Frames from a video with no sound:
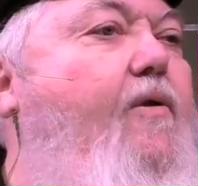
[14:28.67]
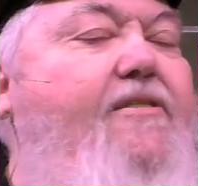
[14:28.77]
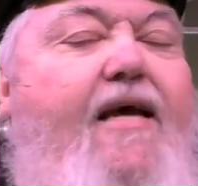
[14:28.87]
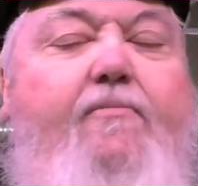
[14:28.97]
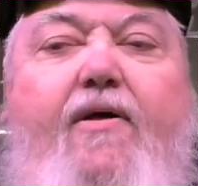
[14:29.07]
Well,
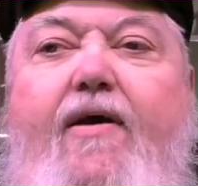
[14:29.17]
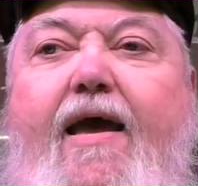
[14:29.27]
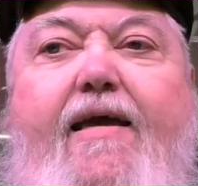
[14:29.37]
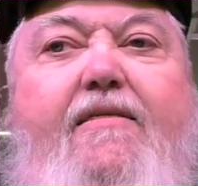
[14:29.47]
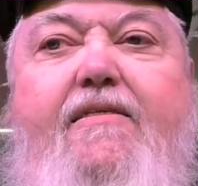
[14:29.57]
it's like Brother
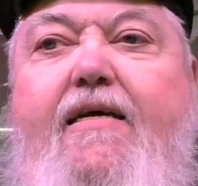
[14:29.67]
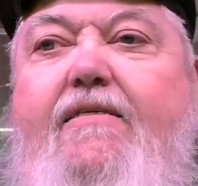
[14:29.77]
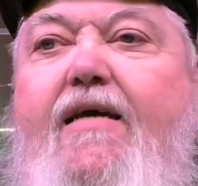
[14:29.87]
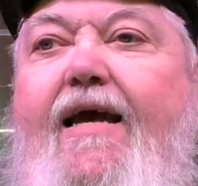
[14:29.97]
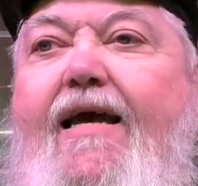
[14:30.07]
Hagin
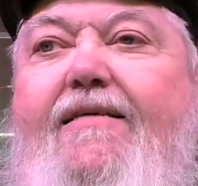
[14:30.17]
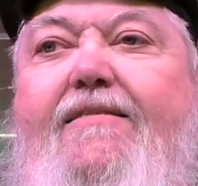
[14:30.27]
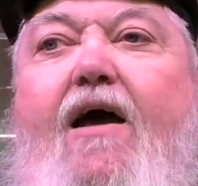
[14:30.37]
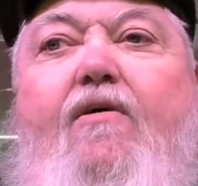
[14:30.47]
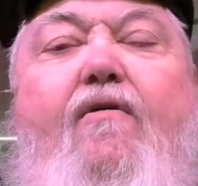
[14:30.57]
says,
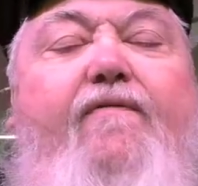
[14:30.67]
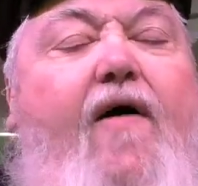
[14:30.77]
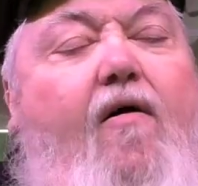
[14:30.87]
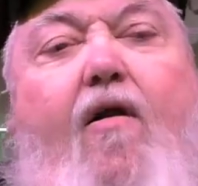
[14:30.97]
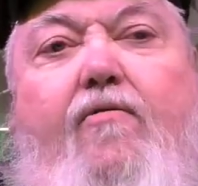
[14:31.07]
it's not going to
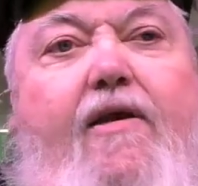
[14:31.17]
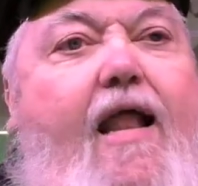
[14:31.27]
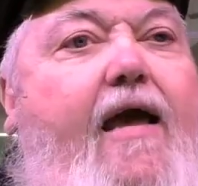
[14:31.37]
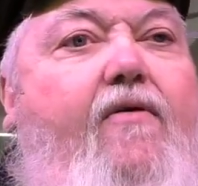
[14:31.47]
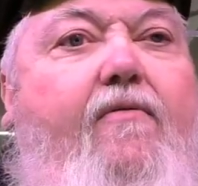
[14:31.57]
fall on you
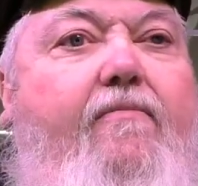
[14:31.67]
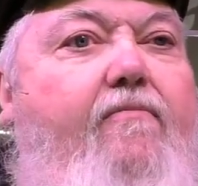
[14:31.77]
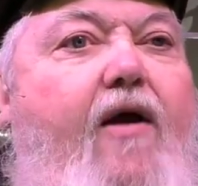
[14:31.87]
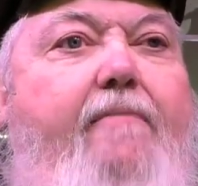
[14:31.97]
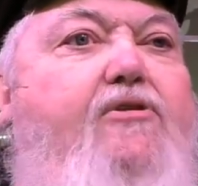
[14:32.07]
like
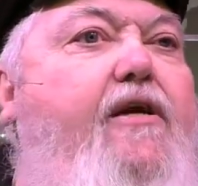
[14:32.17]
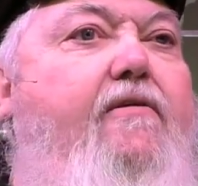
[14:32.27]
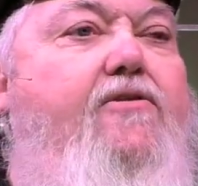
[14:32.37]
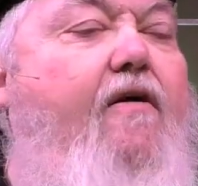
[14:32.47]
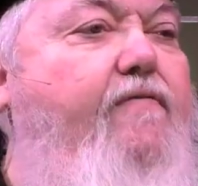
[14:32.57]
ripe
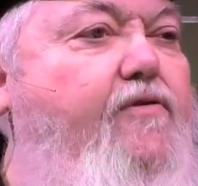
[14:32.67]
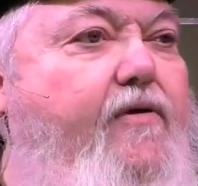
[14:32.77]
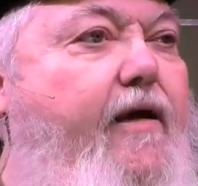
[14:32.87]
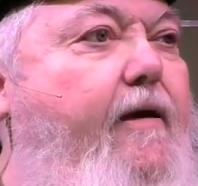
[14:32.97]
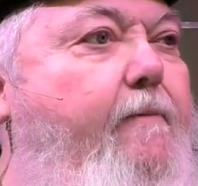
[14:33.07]
cherries off a
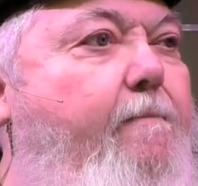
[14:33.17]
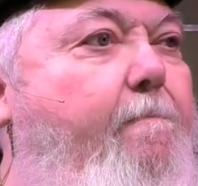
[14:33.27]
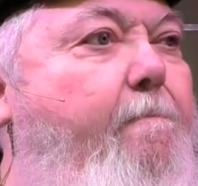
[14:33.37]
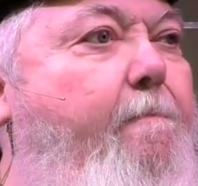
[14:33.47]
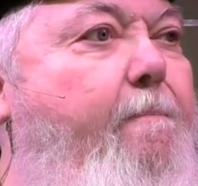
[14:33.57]
tree.
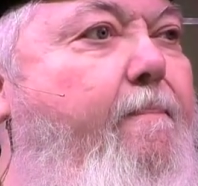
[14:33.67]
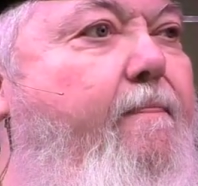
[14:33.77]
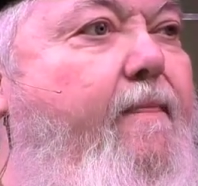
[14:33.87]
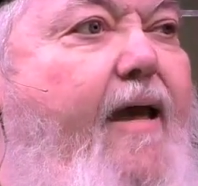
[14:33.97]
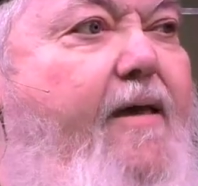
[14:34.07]

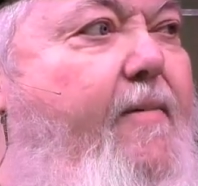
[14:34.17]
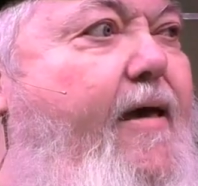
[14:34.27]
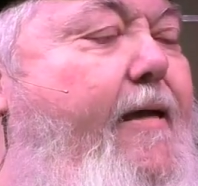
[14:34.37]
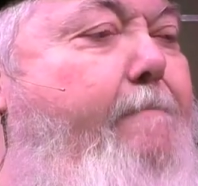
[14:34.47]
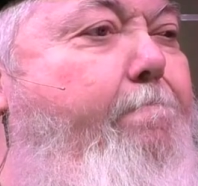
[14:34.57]

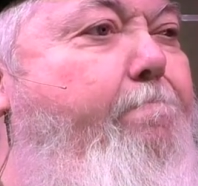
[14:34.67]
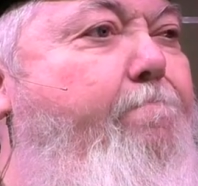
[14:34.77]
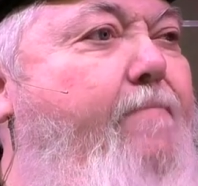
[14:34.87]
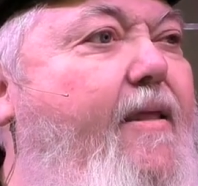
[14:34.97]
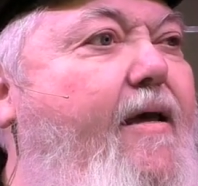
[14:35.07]
Amen.
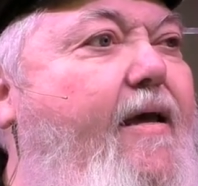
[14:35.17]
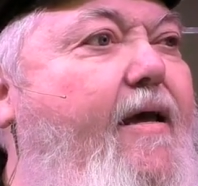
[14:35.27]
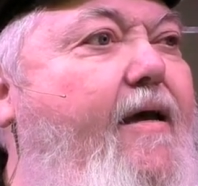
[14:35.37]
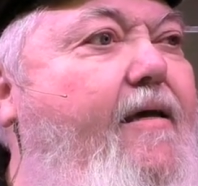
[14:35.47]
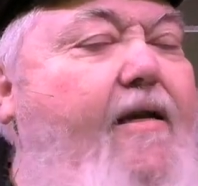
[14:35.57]

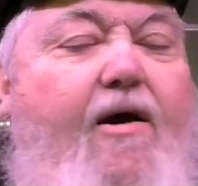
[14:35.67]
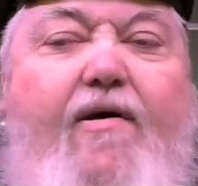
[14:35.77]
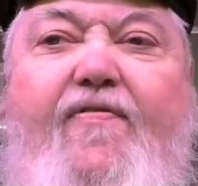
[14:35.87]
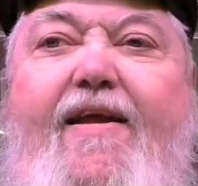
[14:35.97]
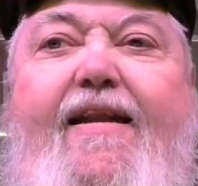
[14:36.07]
You know,
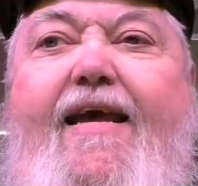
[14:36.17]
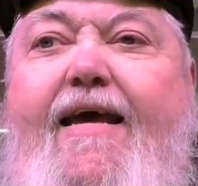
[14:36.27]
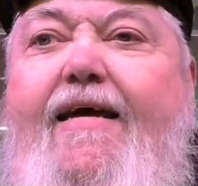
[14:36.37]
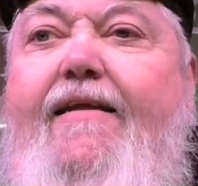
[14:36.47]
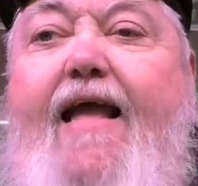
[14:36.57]
if it
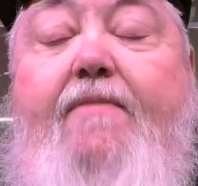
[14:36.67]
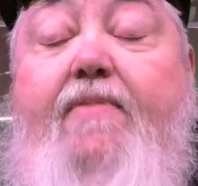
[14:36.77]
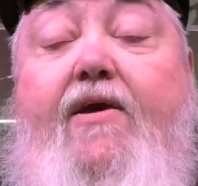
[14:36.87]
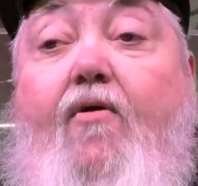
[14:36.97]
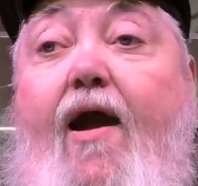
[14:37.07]
did, that'd
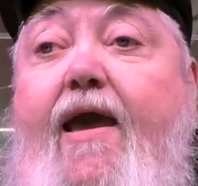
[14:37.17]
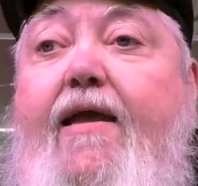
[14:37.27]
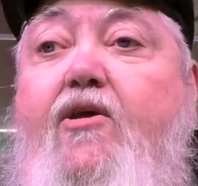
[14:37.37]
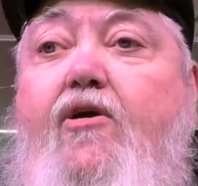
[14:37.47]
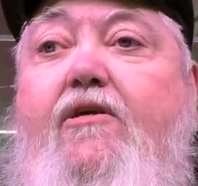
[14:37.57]
be
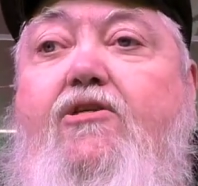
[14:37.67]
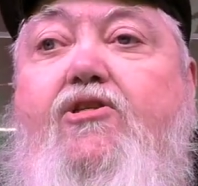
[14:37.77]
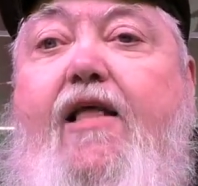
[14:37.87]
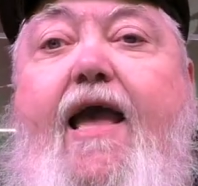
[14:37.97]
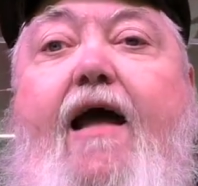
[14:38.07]
great. You could
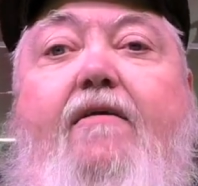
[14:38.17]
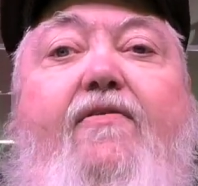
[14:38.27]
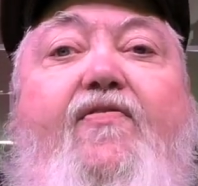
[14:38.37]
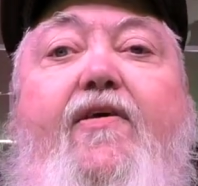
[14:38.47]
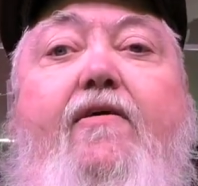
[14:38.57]
just lay out in
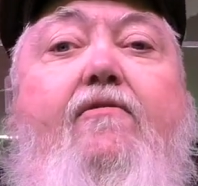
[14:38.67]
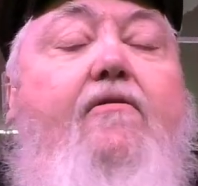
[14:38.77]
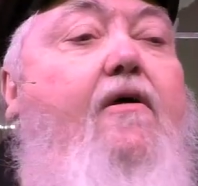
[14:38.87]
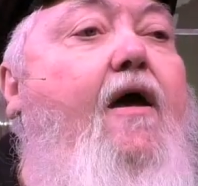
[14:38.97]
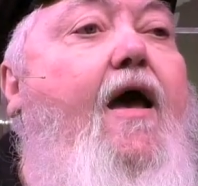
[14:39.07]
the
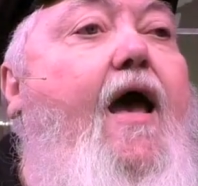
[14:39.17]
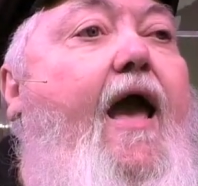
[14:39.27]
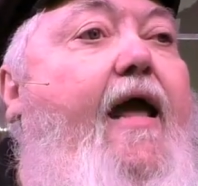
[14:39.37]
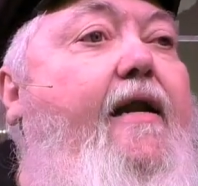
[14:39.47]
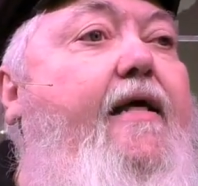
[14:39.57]
field
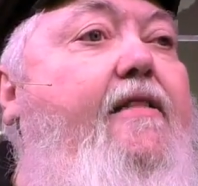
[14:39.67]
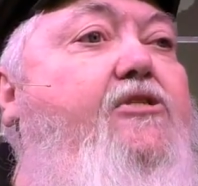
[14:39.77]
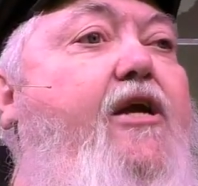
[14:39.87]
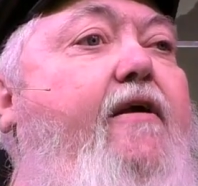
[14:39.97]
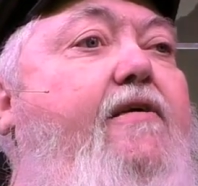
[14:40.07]
and let the
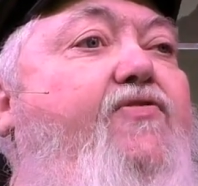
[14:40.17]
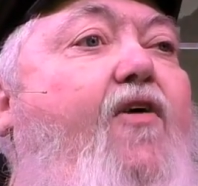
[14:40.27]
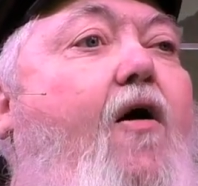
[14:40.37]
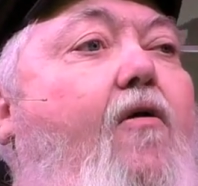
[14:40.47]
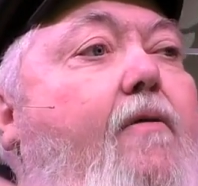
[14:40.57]
cherries
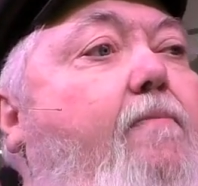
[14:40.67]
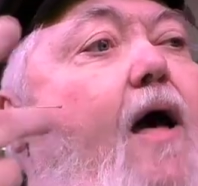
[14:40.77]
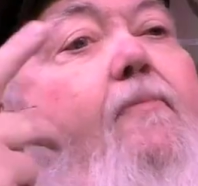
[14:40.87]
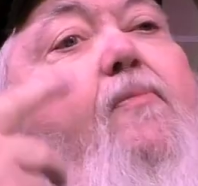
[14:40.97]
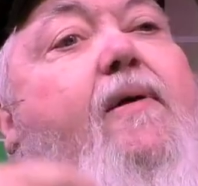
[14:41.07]
fall and
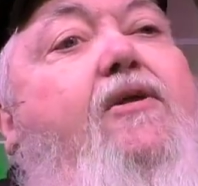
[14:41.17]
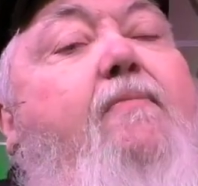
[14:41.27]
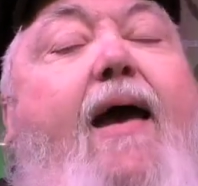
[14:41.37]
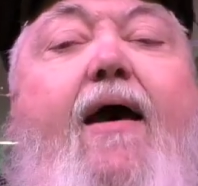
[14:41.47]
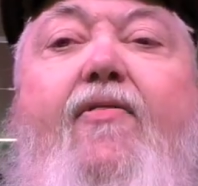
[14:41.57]
pop them in
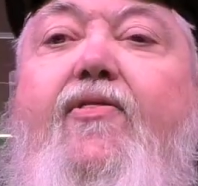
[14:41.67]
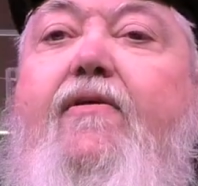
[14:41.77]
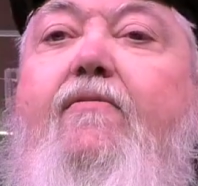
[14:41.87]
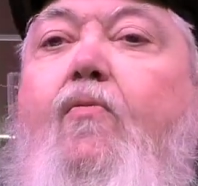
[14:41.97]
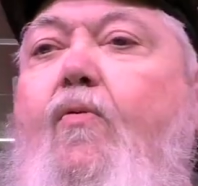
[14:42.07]
your mouth,
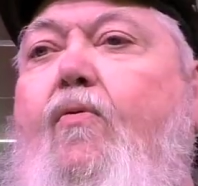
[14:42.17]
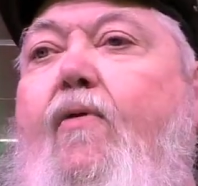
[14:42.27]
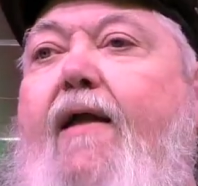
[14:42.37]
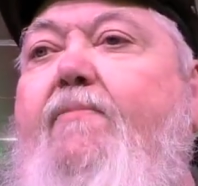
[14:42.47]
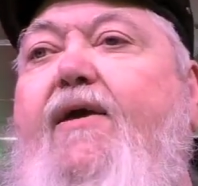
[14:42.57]
and whoo,
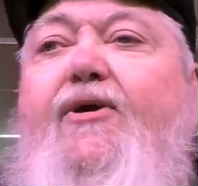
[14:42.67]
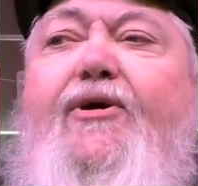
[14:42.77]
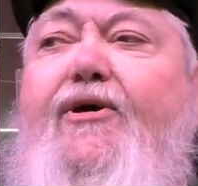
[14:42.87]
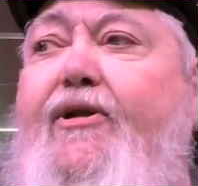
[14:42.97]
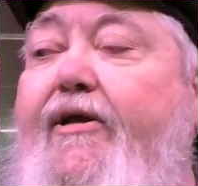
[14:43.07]
that'd be
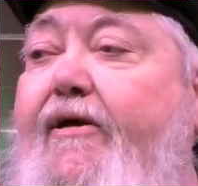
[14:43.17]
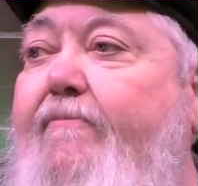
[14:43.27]
good.